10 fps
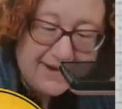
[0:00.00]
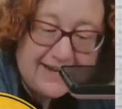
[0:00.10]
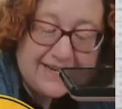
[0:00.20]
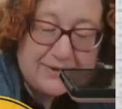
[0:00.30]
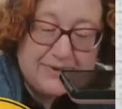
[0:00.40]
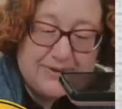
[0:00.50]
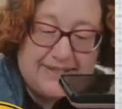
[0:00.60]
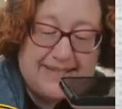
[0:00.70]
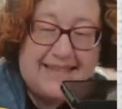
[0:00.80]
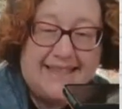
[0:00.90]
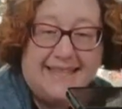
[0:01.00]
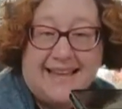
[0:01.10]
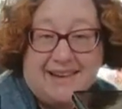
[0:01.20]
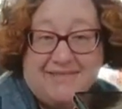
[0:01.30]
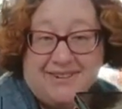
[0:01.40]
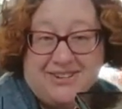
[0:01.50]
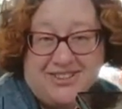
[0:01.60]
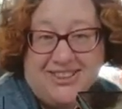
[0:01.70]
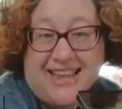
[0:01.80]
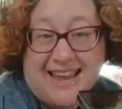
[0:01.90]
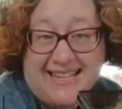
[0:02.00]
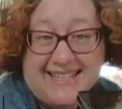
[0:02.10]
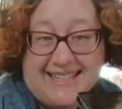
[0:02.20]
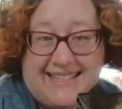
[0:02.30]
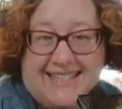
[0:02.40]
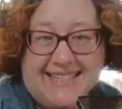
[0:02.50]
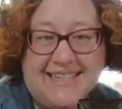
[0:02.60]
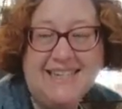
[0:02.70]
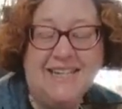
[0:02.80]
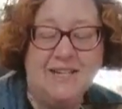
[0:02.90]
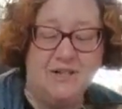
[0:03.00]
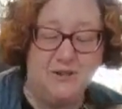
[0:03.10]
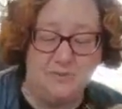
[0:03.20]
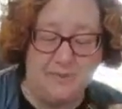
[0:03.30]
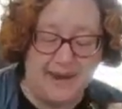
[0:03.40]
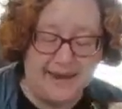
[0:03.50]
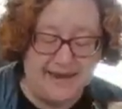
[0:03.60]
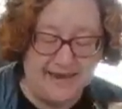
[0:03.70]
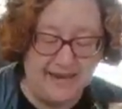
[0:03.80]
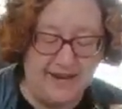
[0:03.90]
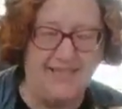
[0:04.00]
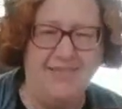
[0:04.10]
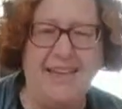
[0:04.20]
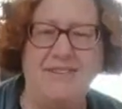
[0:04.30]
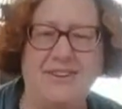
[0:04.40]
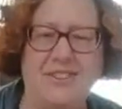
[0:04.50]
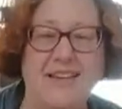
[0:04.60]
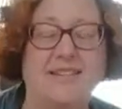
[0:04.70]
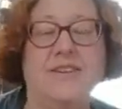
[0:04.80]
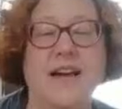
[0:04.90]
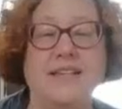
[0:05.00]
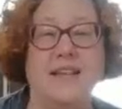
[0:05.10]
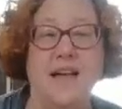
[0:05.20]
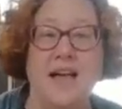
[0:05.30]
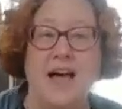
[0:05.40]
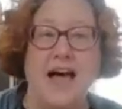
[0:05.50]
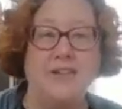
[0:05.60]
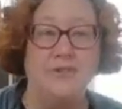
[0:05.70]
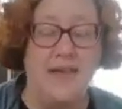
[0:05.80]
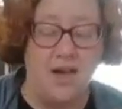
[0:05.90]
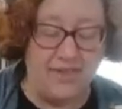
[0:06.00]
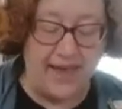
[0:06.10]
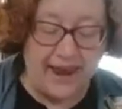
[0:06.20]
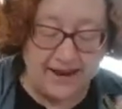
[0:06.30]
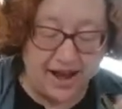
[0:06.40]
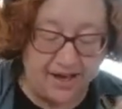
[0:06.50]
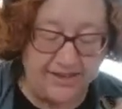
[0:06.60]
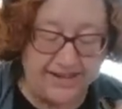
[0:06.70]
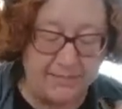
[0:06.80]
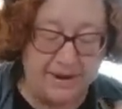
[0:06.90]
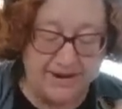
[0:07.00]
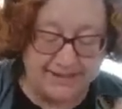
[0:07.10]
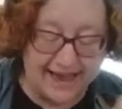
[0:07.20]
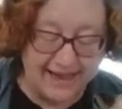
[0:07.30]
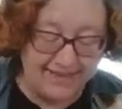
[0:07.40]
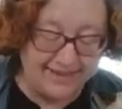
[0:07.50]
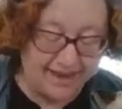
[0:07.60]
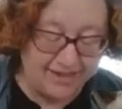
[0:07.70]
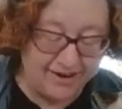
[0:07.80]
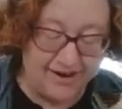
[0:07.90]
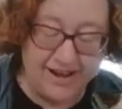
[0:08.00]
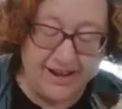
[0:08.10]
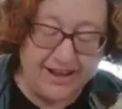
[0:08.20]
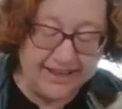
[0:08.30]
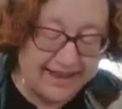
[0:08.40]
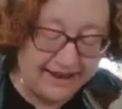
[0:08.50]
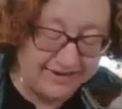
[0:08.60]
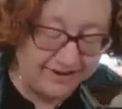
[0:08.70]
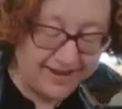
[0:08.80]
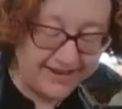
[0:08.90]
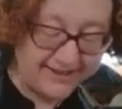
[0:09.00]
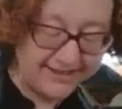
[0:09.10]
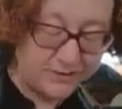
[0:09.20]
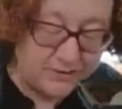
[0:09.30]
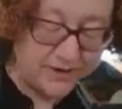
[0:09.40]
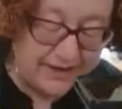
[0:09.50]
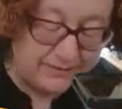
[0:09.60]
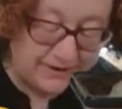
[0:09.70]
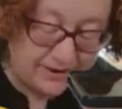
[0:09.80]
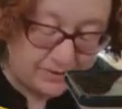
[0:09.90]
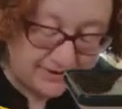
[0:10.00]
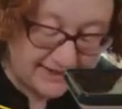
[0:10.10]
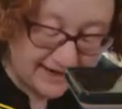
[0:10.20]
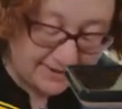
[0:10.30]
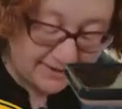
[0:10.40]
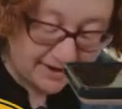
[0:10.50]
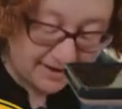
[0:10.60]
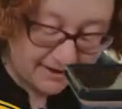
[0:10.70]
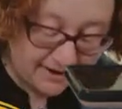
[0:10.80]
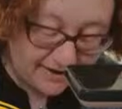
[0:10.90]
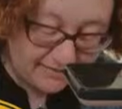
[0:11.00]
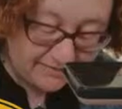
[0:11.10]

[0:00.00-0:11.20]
going to use the lavender lace to make, not lavender lace, you guys, I do that all the time. It is Highland Heather. Lavender lace is a really, really old Stampin' Up color.